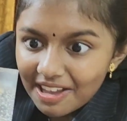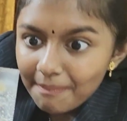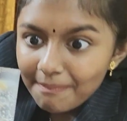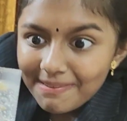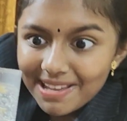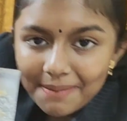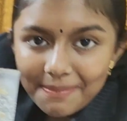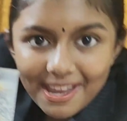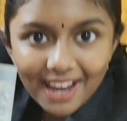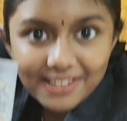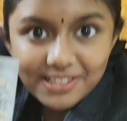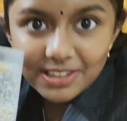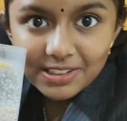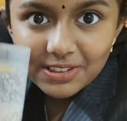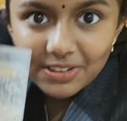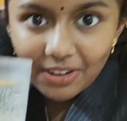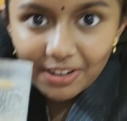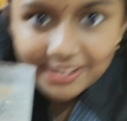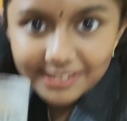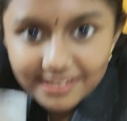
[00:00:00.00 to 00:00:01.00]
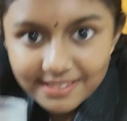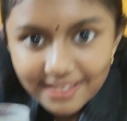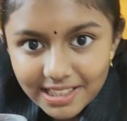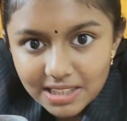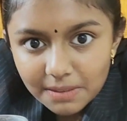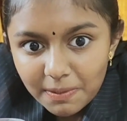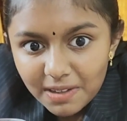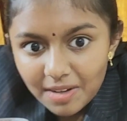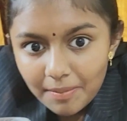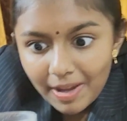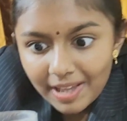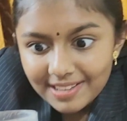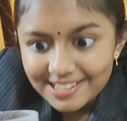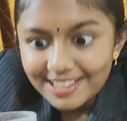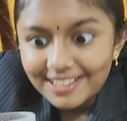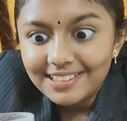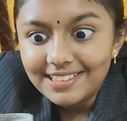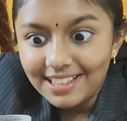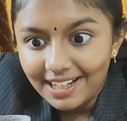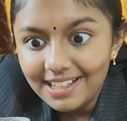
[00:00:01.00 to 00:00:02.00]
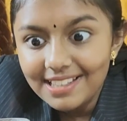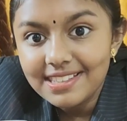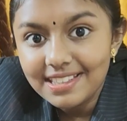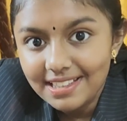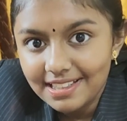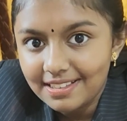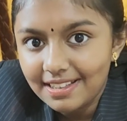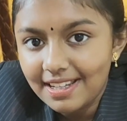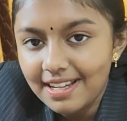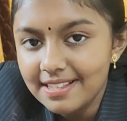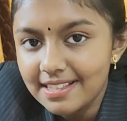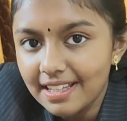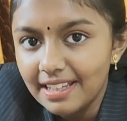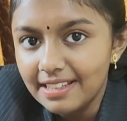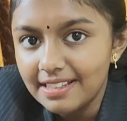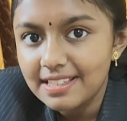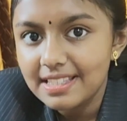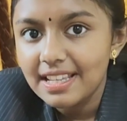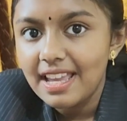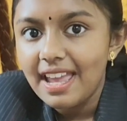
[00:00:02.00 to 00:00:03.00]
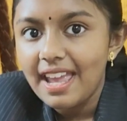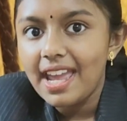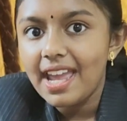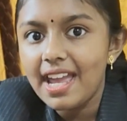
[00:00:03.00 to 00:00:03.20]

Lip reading: Maybe I should call this experiment Dancing Raisins.